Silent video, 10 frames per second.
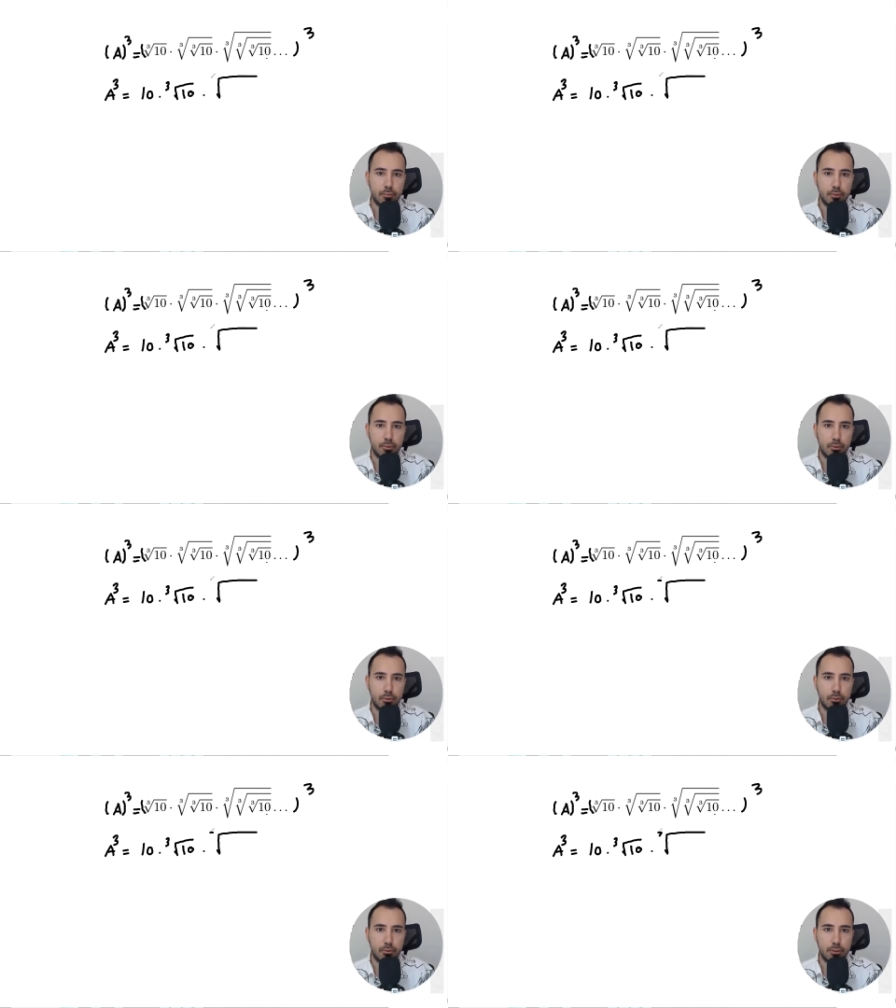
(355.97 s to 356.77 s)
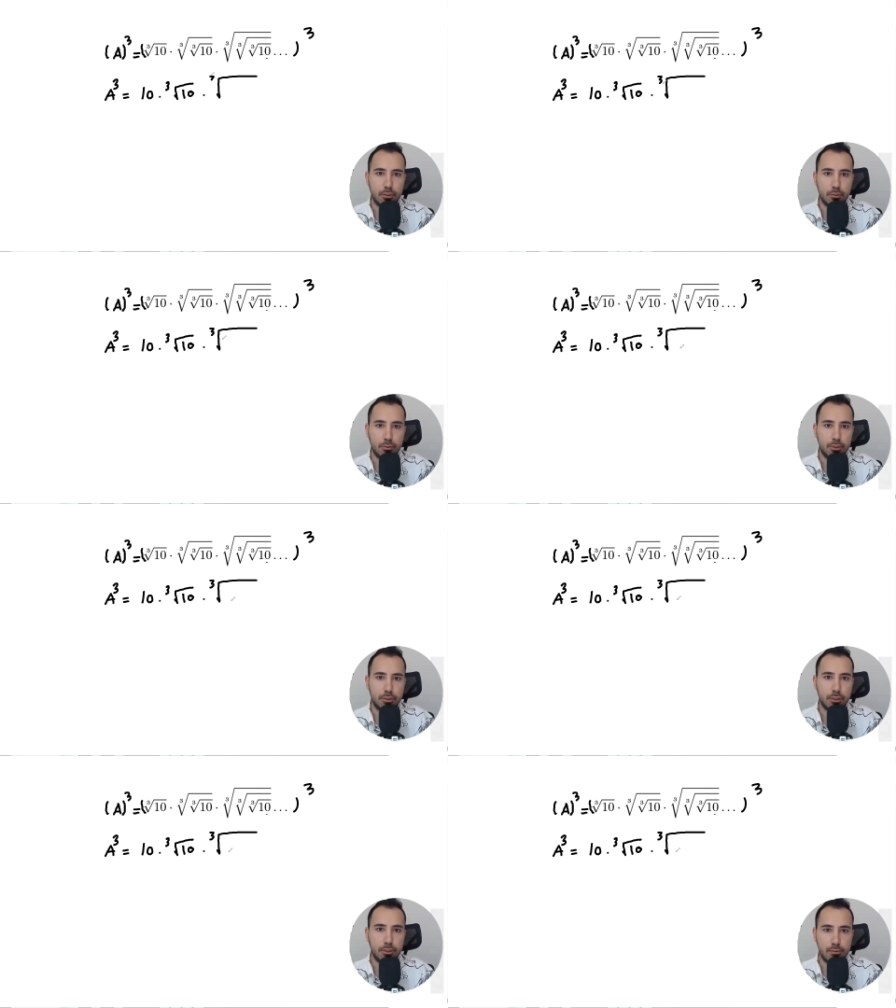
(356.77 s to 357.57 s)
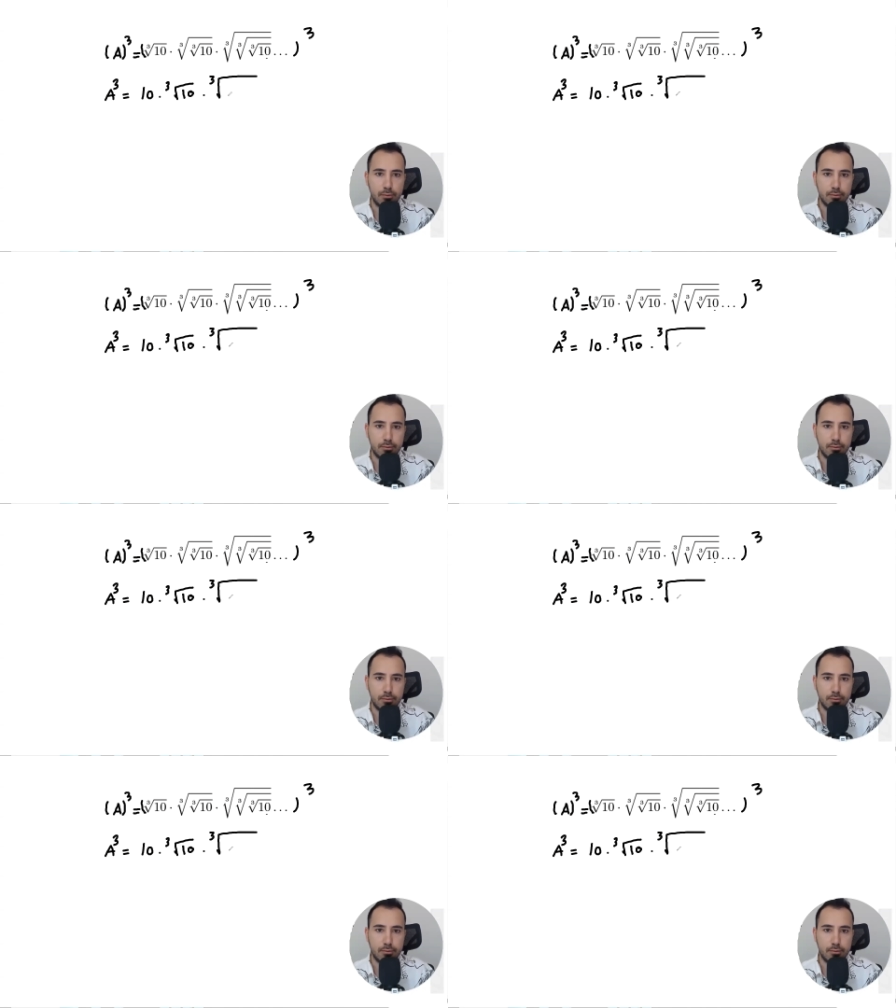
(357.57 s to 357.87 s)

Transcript: the third root of